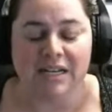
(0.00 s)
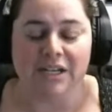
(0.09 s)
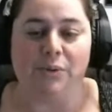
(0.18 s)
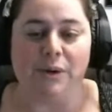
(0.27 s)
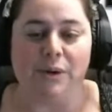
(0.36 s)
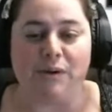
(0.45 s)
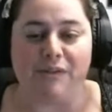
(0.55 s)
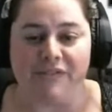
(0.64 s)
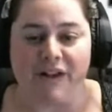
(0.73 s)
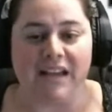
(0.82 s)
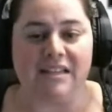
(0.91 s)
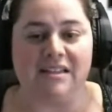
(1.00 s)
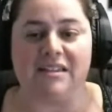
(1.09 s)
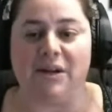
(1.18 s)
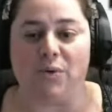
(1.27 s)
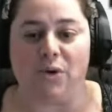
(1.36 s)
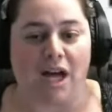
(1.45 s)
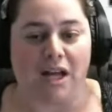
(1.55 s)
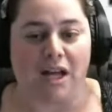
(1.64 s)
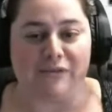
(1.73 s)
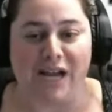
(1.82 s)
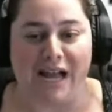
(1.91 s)
You know, we were finding that there were a lot
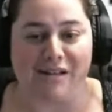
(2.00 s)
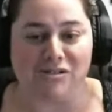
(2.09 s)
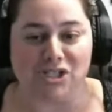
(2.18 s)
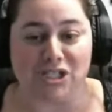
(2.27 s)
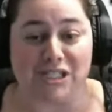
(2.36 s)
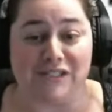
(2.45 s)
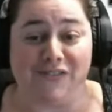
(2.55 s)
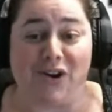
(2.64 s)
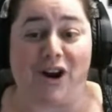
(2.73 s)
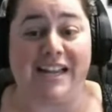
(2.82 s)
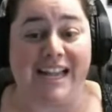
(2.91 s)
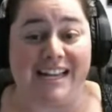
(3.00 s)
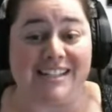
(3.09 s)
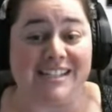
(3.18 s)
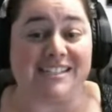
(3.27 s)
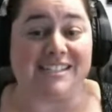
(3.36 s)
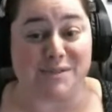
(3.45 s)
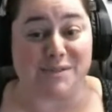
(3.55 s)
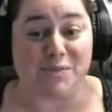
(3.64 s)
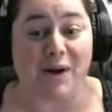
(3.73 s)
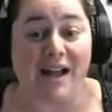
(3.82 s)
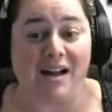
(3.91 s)
of challenges for our candidates as
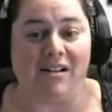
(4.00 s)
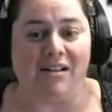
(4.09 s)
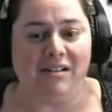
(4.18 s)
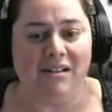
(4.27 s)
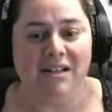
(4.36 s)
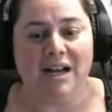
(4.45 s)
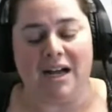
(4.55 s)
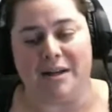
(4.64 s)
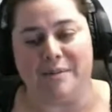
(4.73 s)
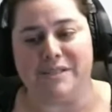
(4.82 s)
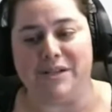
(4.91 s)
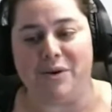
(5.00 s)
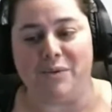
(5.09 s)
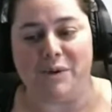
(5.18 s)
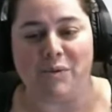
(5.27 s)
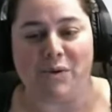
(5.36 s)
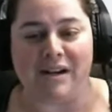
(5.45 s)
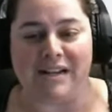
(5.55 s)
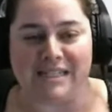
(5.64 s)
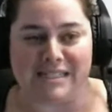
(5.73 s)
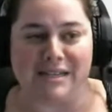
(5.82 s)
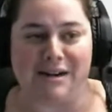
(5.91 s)
well. Um, so we weren't
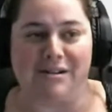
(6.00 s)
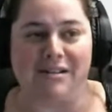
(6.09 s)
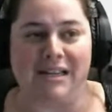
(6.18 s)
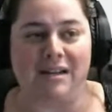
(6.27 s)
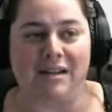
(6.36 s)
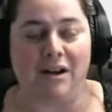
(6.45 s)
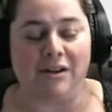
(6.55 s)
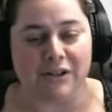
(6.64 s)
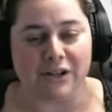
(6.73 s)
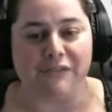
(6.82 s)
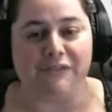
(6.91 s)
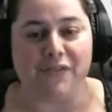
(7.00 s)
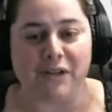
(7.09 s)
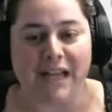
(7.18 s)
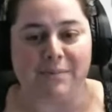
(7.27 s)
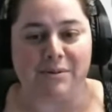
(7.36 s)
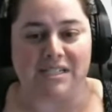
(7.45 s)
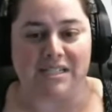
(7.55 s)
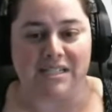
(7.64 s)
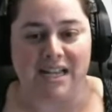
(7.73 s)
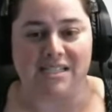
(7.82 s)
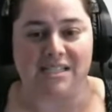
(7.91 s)
necessarily, you know, fully able to
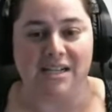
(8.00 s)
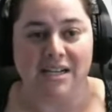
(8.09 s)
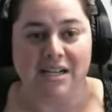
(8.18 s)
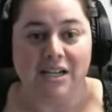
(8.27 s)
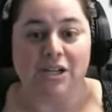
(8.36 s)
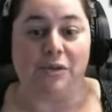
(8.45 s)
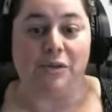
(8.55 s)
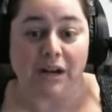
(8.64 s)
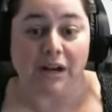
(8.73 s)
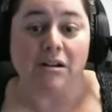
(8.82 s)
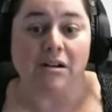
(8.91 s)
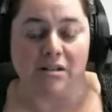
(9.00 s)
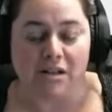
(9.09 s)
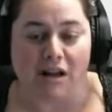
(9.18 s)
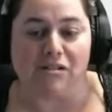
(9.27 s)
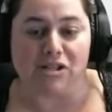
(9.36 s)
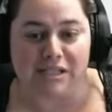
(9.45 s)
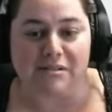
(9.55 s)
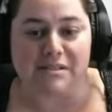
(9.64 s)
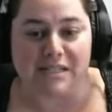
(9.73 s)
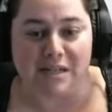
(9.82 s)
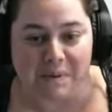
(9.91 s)
test, you know, their knowledge,
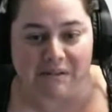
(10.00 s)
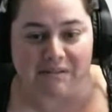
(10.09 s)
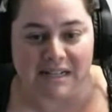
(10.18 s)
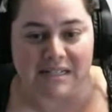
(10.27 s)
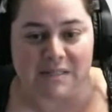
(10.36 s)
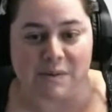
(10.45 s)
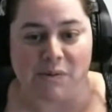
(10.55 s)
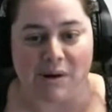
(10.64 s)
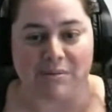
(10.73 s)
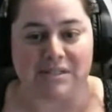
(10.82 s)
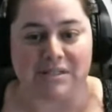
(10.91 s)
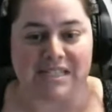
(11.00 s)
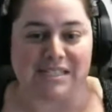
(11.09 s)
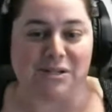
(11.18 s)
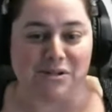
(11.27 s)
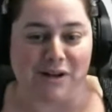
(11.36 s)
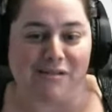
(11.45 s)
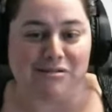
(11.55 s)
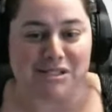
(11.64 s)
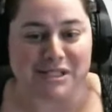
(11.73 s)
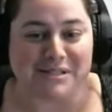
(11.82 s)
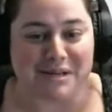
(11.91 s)
skills, and abilities. We were mm-hmm. able to test their knowledge,
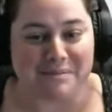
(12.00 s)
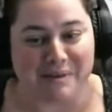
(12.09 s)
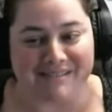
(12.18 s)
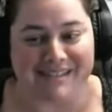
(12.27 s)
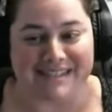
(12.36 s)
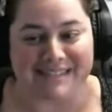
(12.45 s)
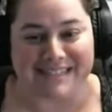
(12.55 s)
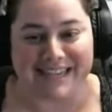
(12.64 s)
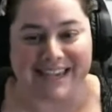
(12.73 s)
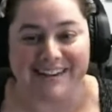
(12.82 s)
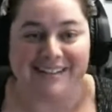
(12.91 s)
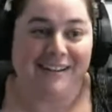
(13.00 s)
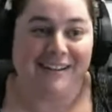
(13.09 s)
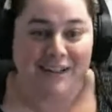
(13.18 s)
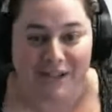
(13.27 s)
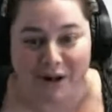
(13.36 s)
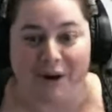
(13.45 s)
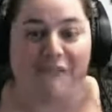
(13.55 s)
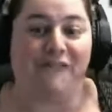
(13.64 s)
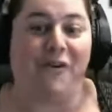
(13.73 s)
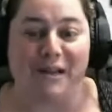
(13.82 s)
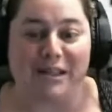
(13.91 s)
skills, and abilities in, you know, a
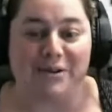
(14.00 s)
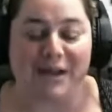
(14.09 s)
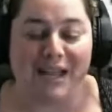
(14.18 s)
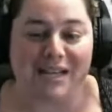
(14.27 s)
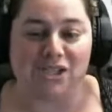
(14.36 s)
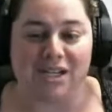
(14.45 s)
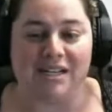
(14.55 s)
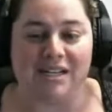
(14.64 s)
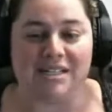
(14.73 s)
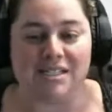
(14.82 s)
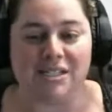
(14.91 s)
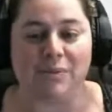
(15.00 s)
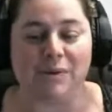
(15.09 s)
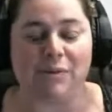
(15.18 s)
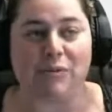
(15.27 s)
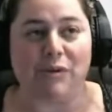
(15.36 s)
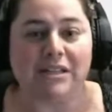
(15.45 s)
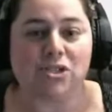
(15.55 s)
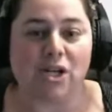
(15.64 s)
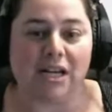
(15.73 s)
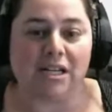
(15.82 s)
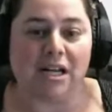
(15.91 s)
foreign location. And so we were really
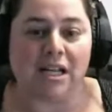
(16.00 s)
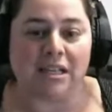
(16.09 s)
trying to